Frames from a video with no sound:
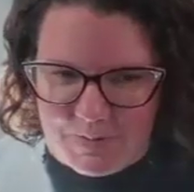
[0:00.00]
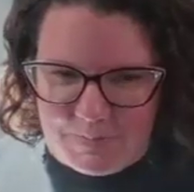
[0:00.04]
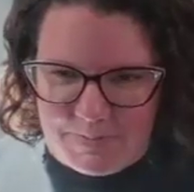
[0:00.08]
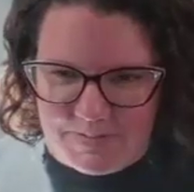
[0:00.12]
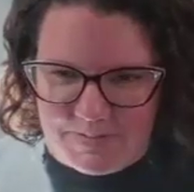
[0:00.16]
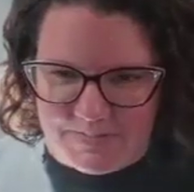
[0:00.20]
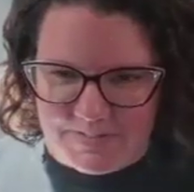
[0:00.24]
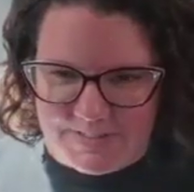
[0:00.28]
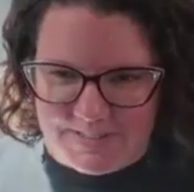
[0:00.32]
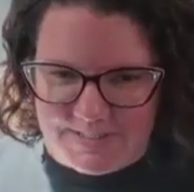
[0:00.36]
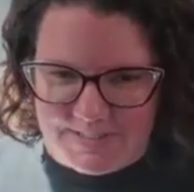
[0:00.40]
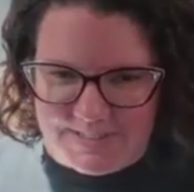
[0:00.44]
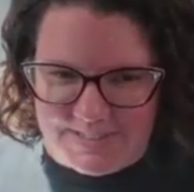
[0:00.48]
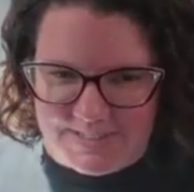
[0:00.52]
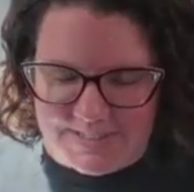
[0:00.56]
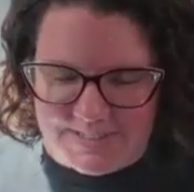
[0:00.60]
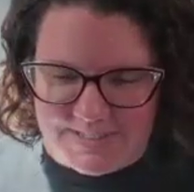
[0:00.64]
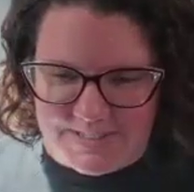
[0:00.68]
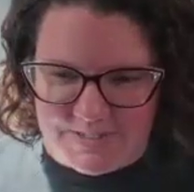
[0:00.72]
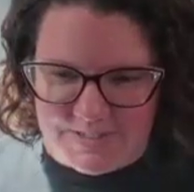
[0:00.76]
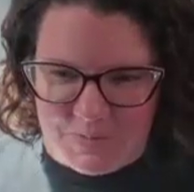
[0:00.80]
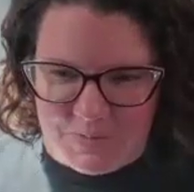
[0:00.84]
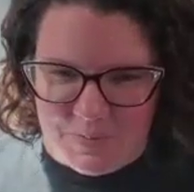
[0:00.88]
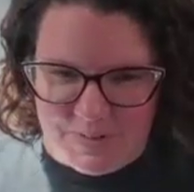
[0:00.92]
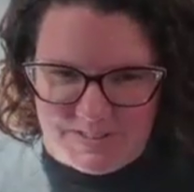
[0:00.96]
will be
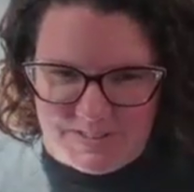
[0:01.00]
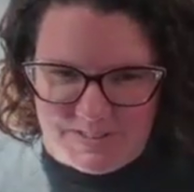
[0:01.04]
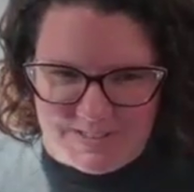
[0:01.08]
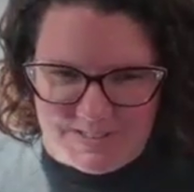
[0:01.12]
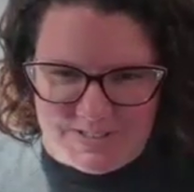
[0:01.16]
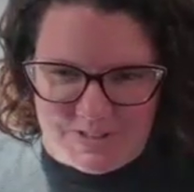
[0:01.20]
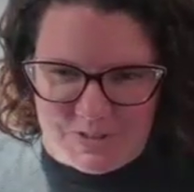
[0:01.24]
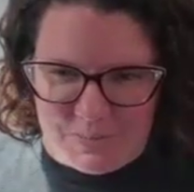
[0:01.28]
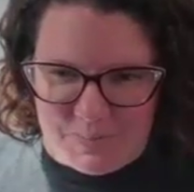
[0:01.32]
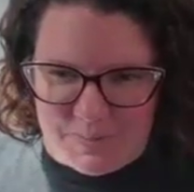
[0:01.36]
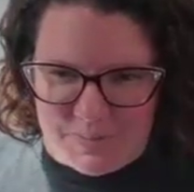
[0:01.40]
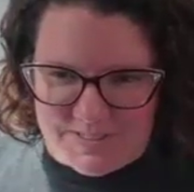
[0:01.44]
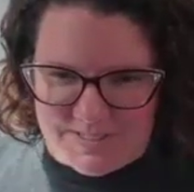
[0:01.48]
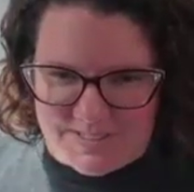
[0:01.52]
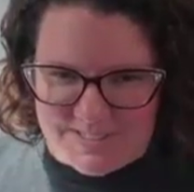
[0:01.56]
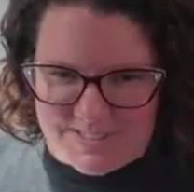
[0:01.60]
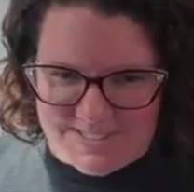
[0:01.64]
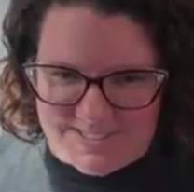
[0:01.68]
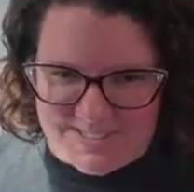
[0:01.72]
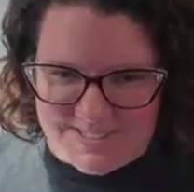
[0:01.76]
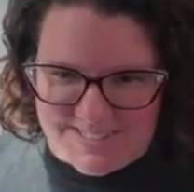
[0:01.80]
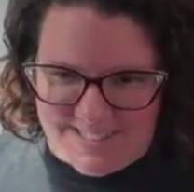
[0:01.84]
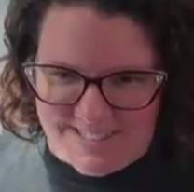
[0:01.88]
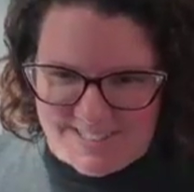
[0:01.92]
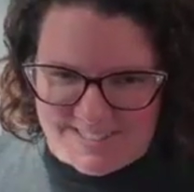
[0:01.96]
released in 1 to 2
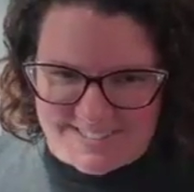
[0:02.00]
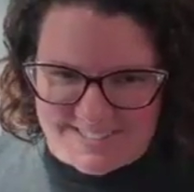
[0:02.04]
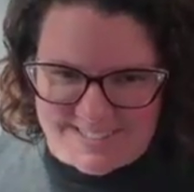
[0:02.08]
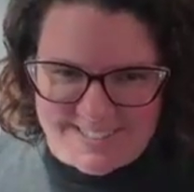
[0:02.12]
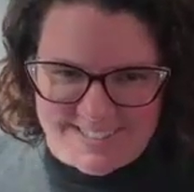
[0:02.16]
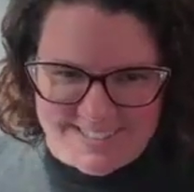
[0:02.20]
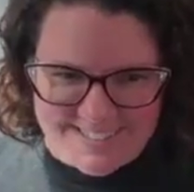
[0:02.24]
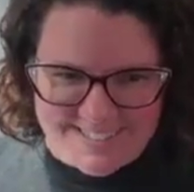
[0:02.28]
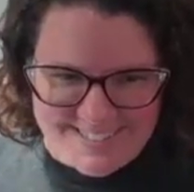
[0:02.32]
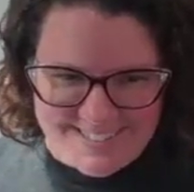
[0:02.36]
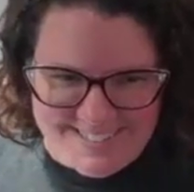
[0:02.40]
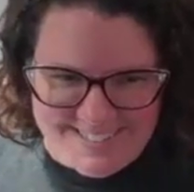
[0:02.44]
business days.